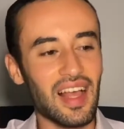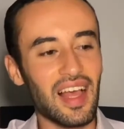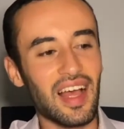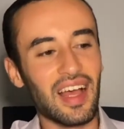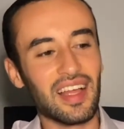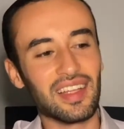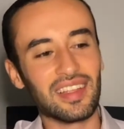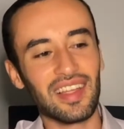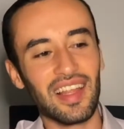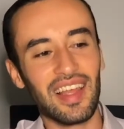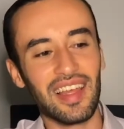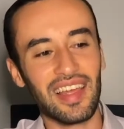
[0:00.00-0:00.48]

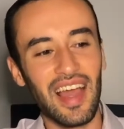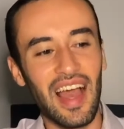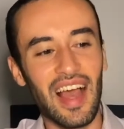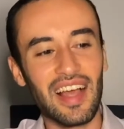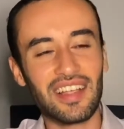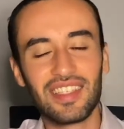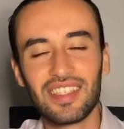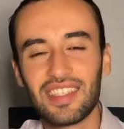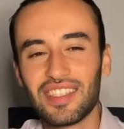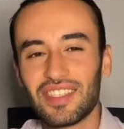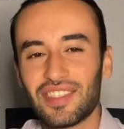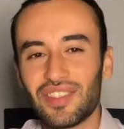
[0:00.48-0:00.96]
and like,
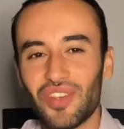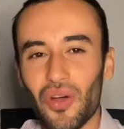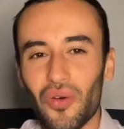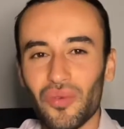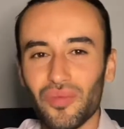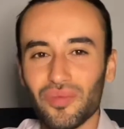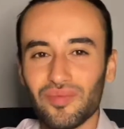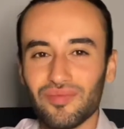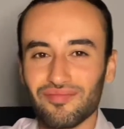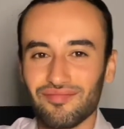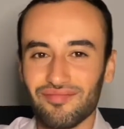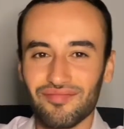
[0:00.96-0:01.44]
I
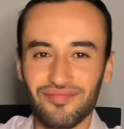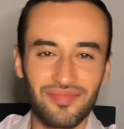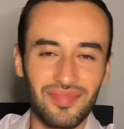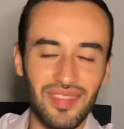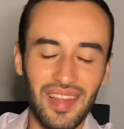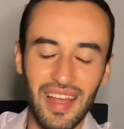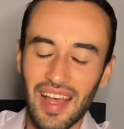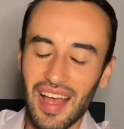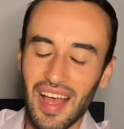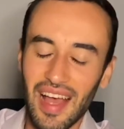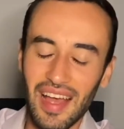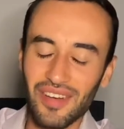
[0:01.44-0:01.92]

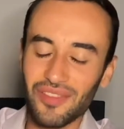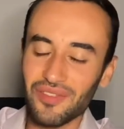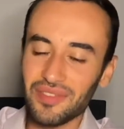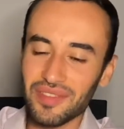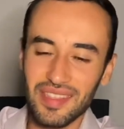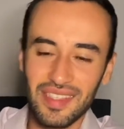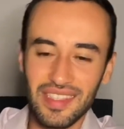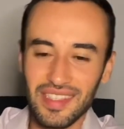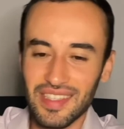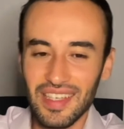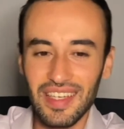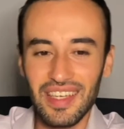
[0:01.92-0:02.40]

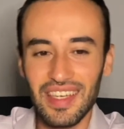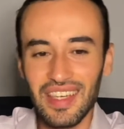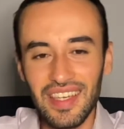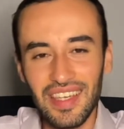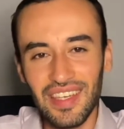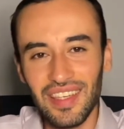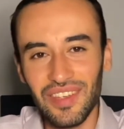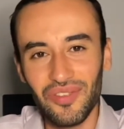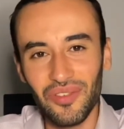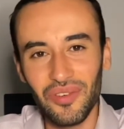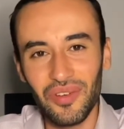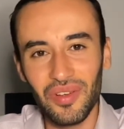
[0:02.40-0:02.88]
don't
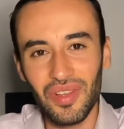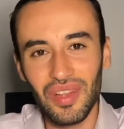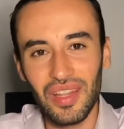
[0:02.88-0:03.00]
see